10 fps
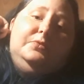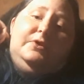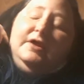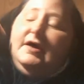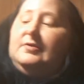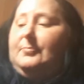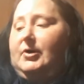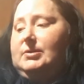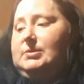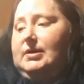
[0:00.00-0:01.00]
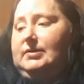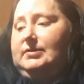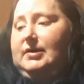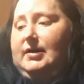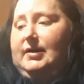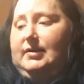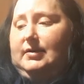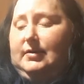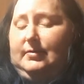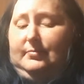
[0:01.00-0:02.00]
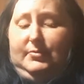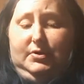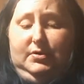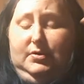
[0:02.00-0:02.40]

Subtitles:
last project that I'm